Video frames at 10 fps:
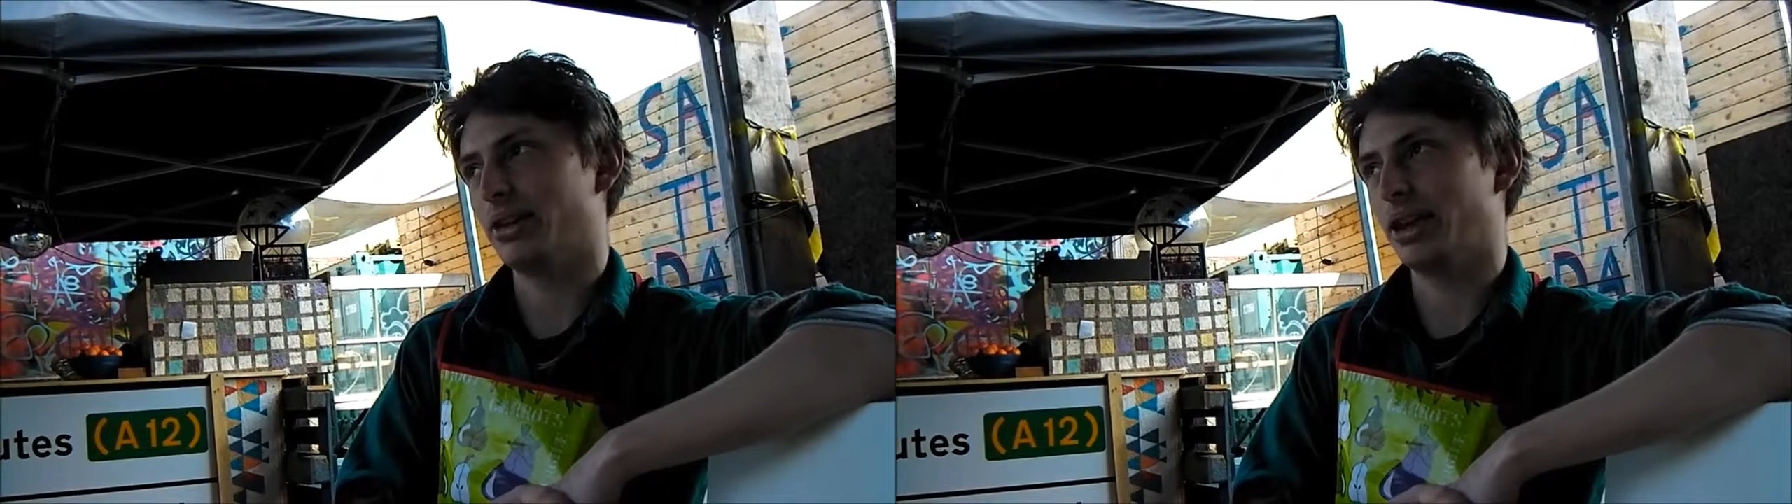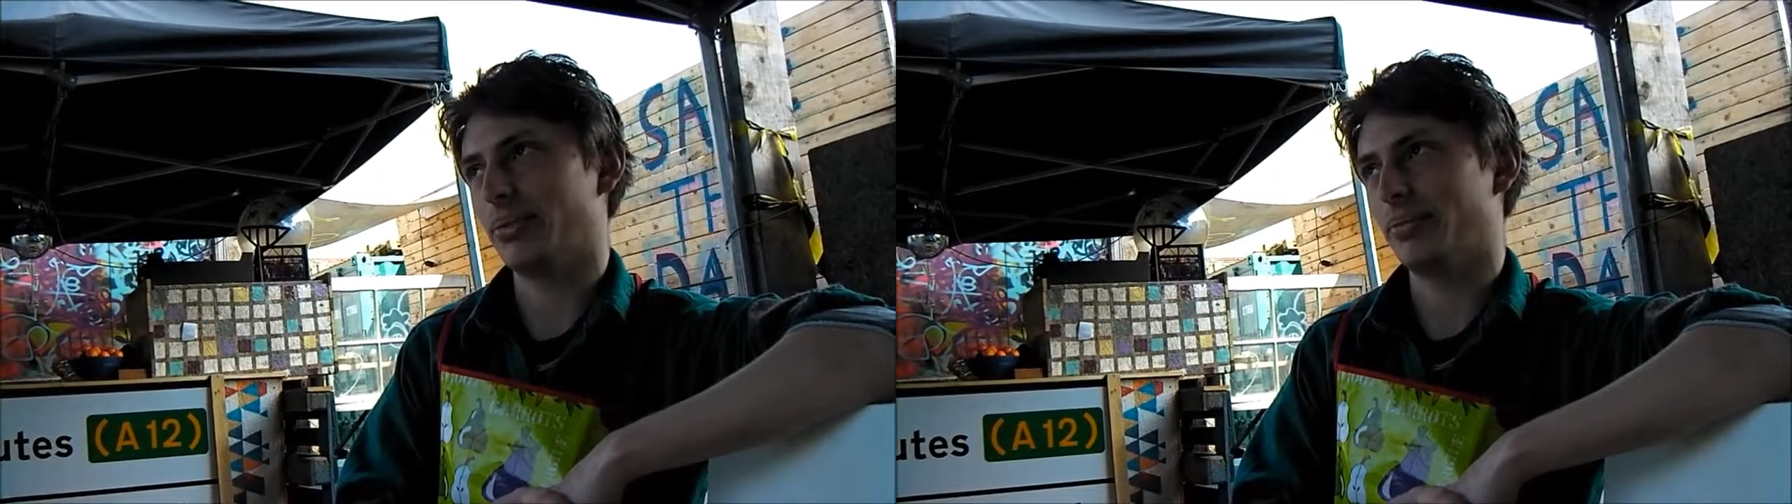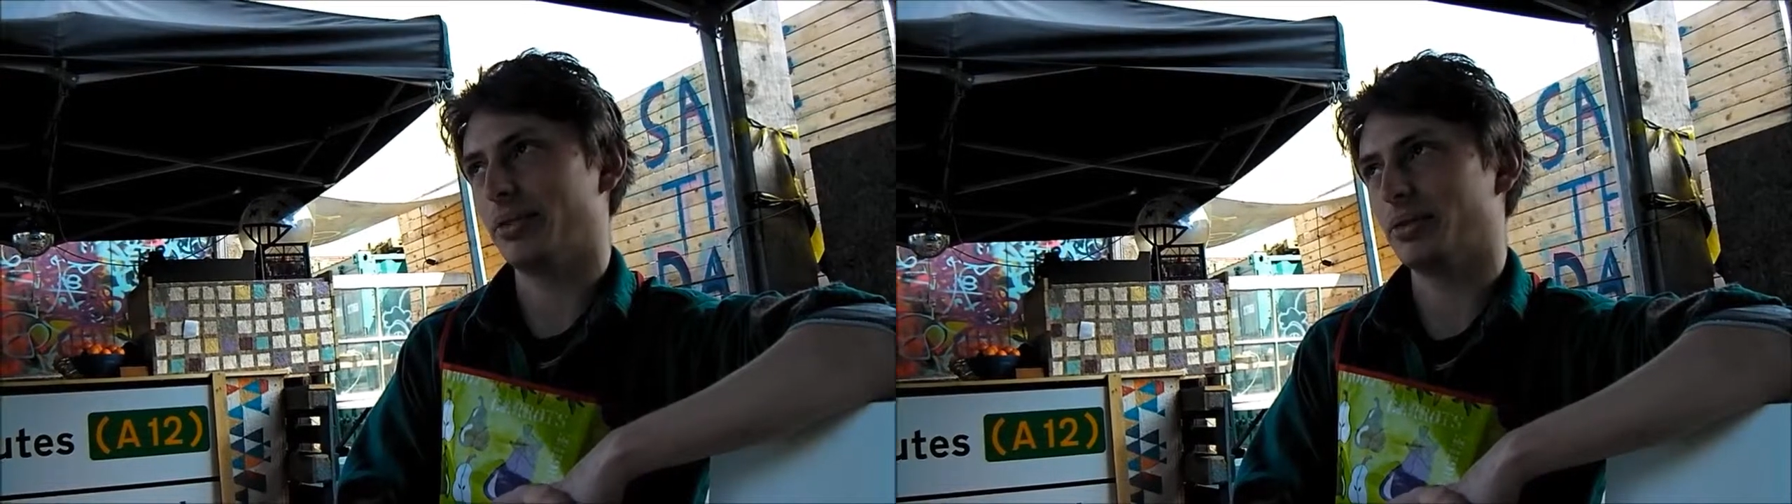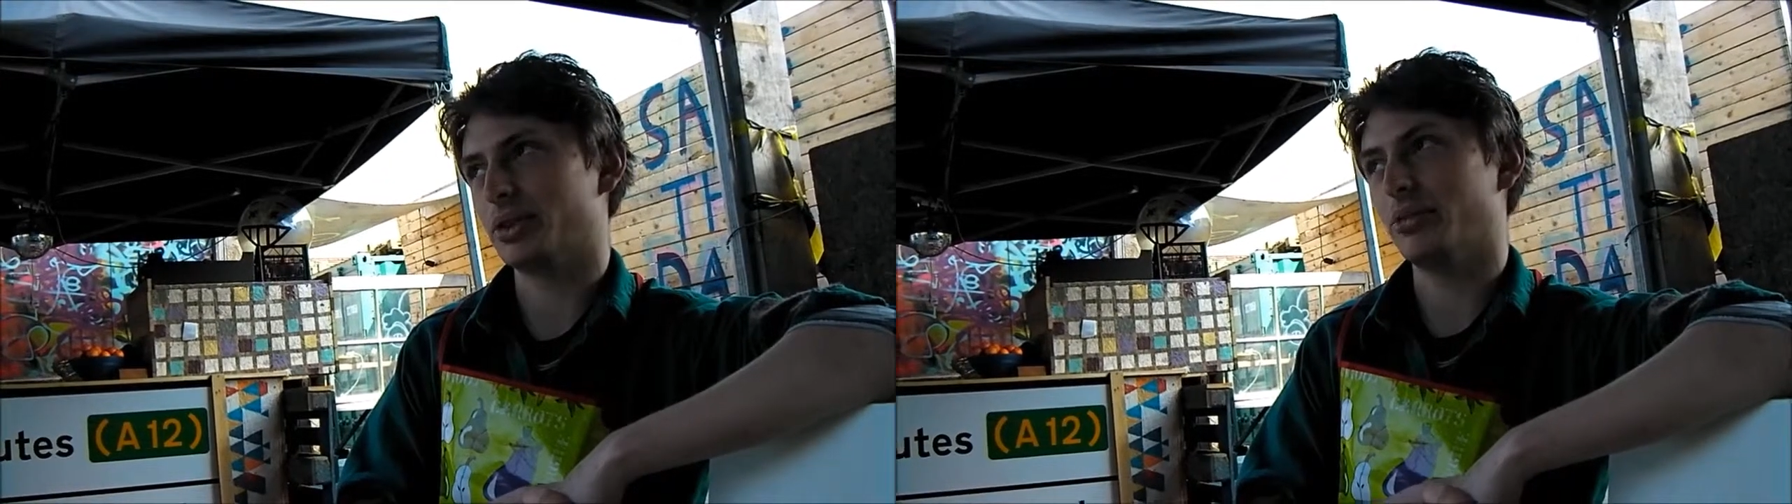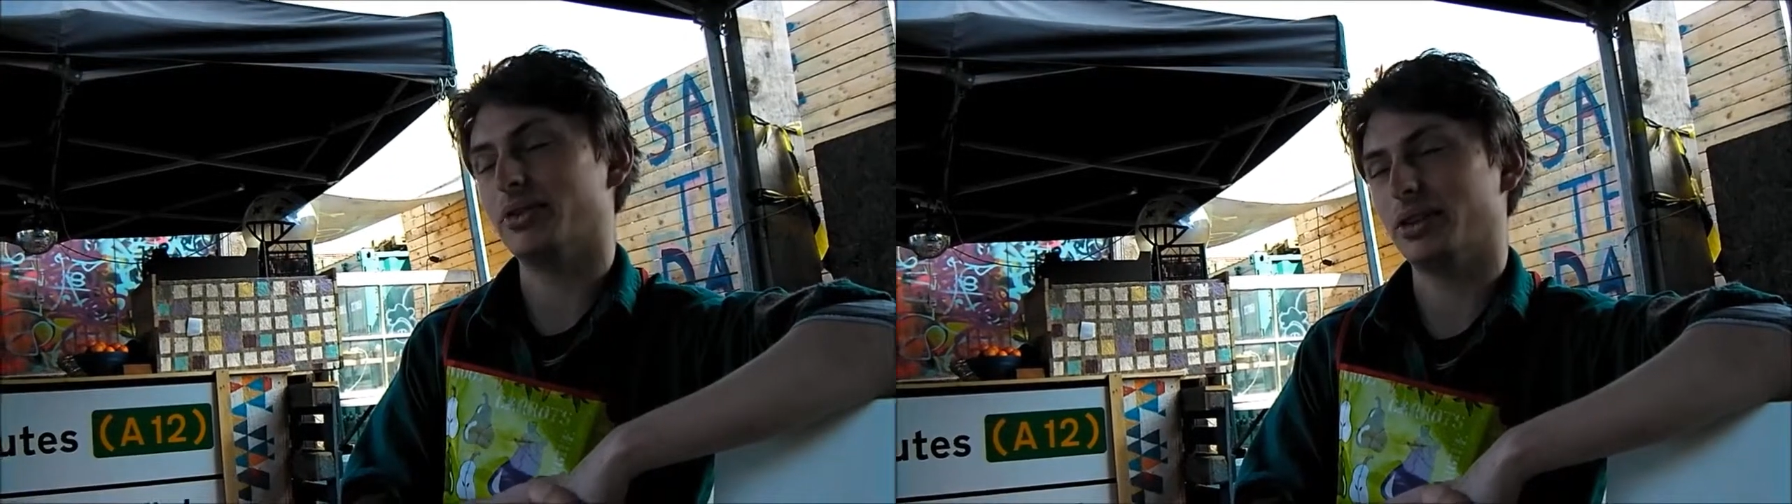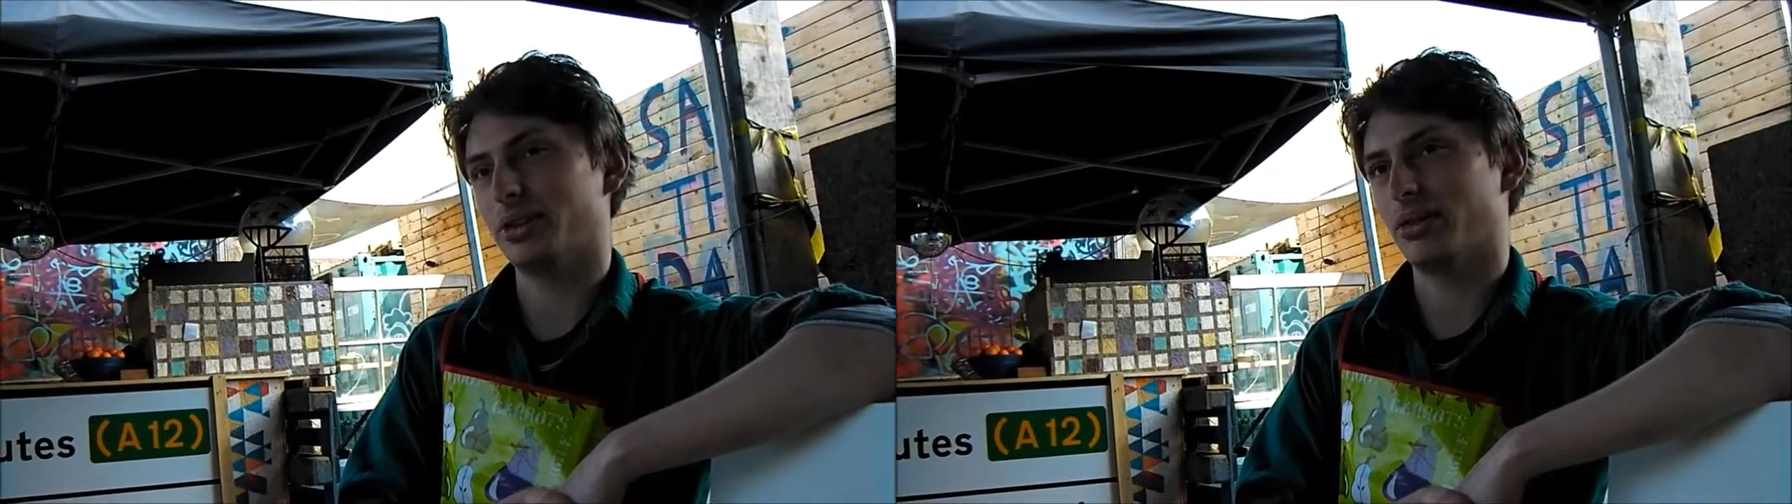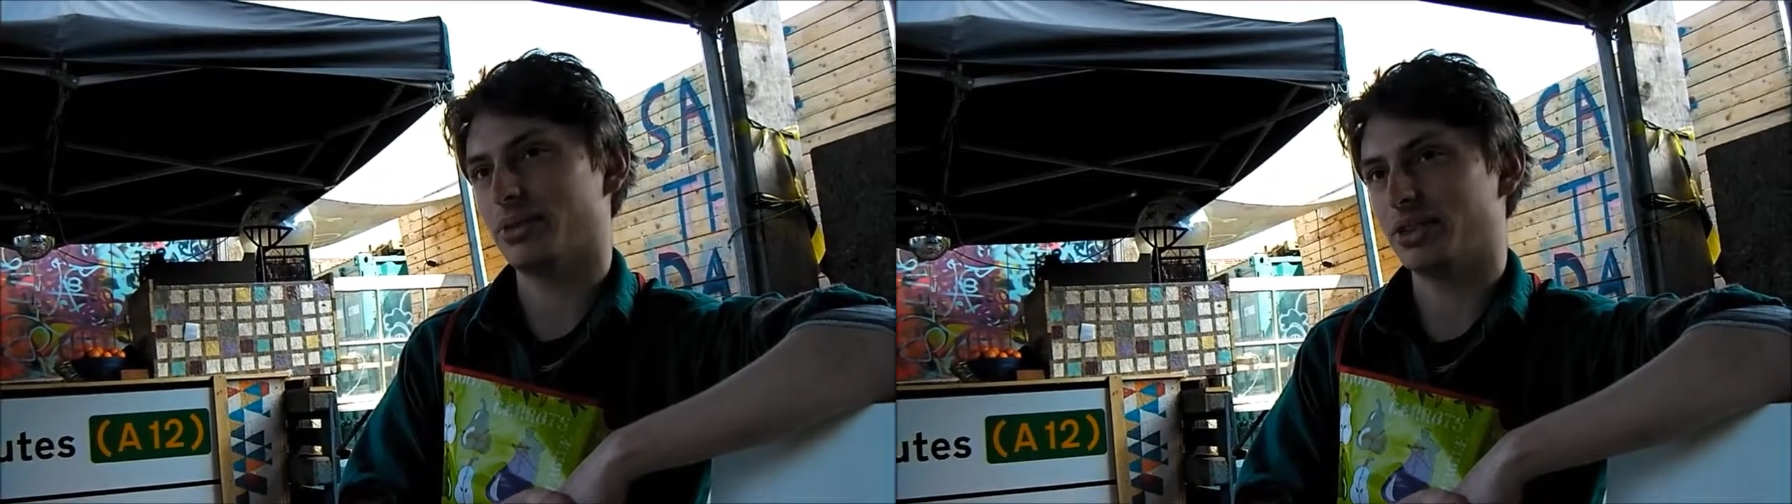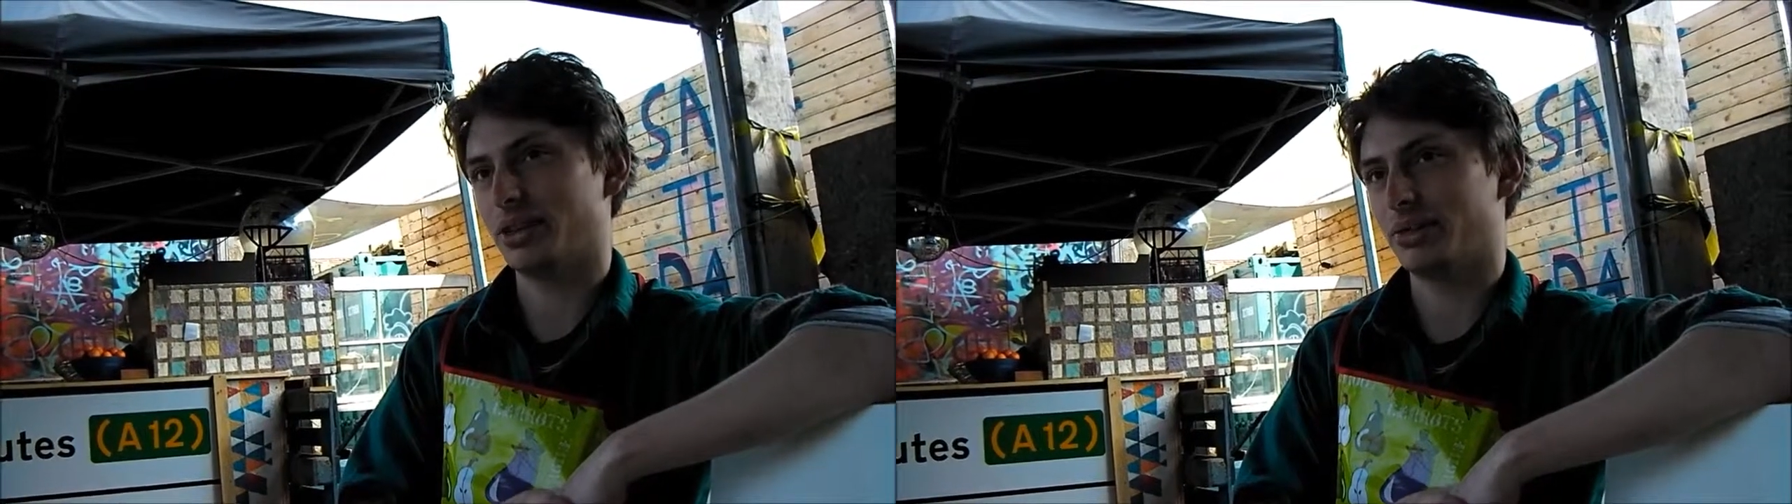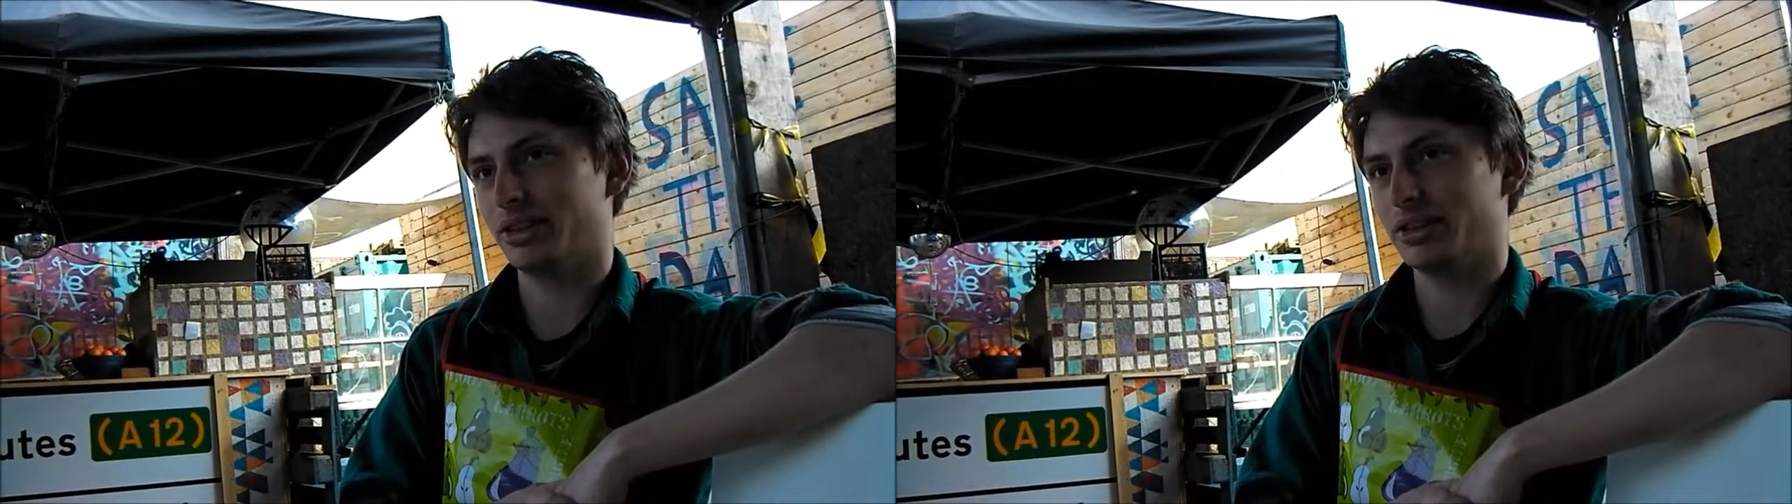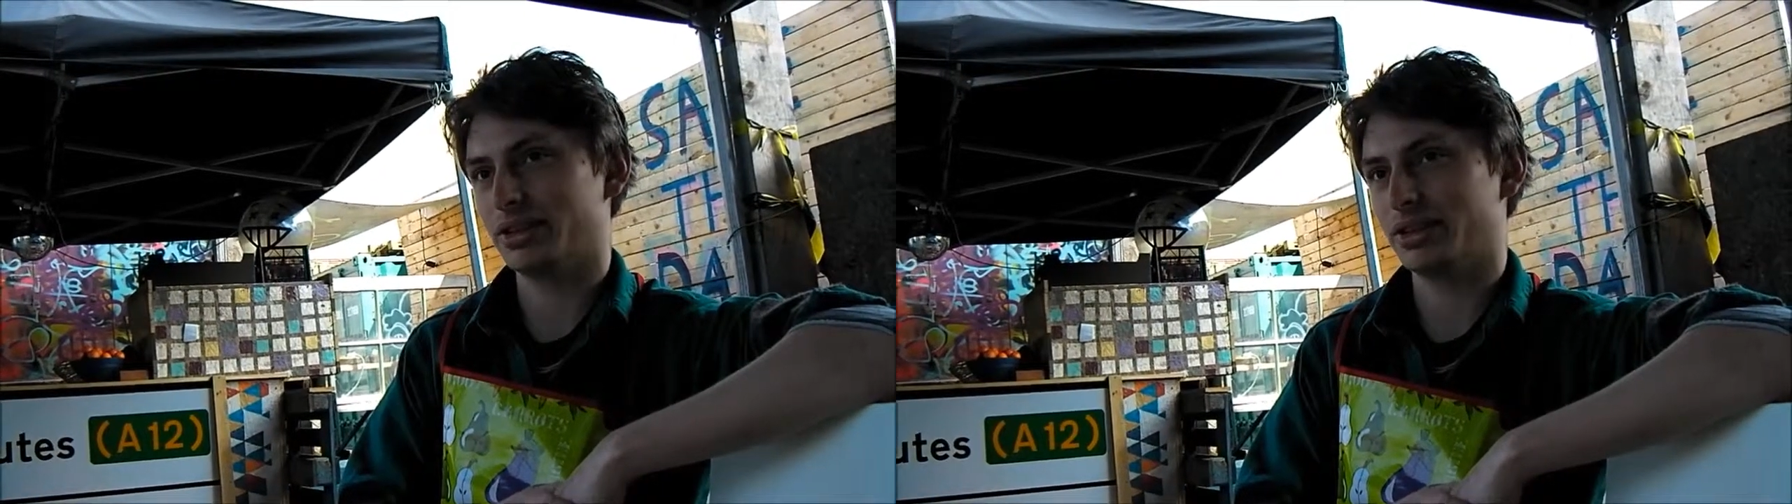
But which hopefully will come in the summer.